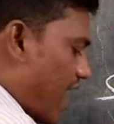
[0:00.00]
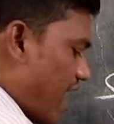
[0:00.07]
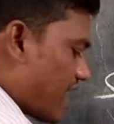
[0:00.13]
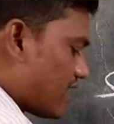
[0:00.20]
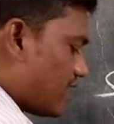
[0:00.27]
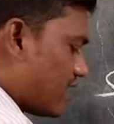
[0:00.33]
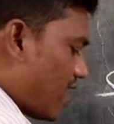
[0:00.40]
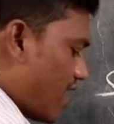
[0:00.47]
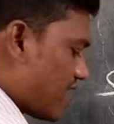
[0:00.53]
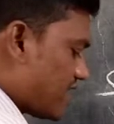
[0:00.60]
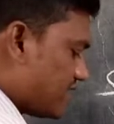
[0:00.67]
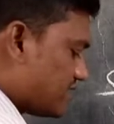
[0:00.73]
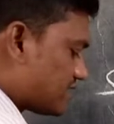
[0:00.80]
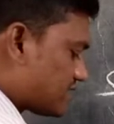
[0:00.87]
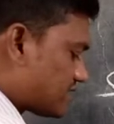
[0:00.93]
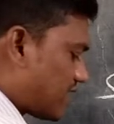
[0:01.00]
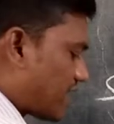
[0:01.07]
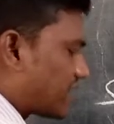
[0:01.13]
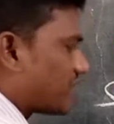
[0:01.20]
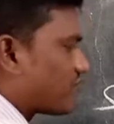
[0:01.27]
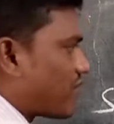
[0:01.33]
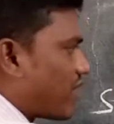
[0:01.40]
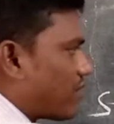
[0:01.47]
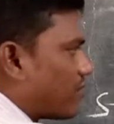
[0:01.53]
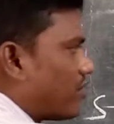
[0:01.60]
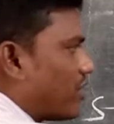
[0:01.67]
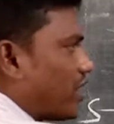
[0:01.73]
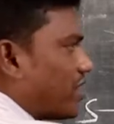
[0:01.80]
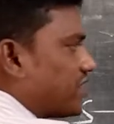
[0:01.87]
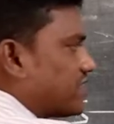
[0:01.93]
angle I is
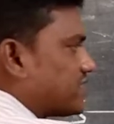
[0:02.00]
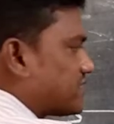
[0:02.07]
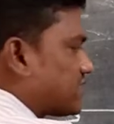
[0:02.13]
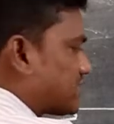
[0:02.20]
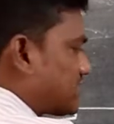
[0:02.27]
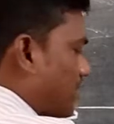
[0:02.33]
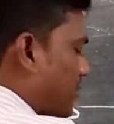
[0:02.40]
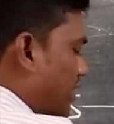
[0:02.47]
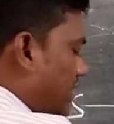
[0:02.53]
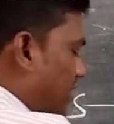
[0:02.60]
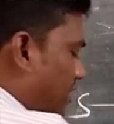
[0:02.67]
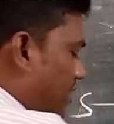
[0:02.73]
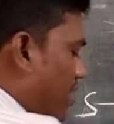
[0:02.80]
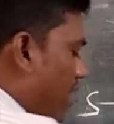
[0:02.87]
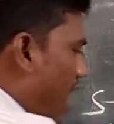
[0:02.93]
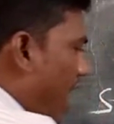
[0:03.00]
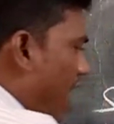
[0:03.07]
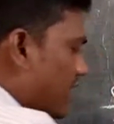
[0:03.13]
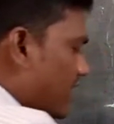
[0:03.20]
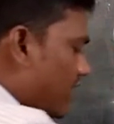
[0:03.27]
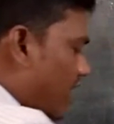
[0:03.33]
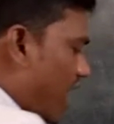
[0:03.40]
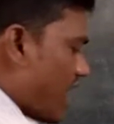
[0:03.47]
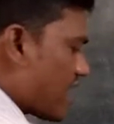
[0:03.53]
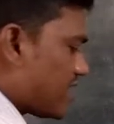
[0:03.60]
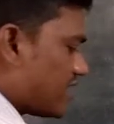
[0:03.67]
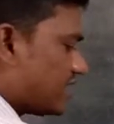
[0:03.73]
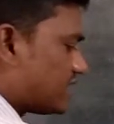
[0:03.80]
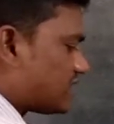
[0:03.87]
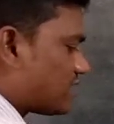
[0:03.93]
35, it is the 70. Angle I
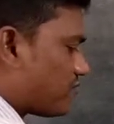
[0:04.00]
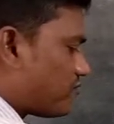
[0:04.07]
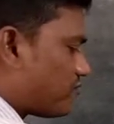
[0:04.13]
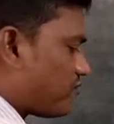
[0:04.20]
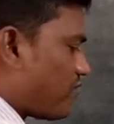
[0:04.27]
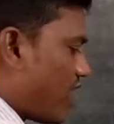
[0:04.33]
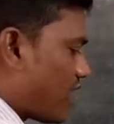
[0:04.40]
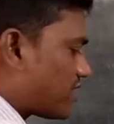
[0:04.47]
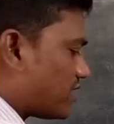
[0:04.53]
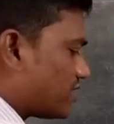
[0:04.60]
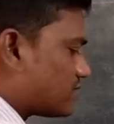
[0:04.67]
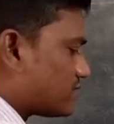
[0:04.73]
is 40,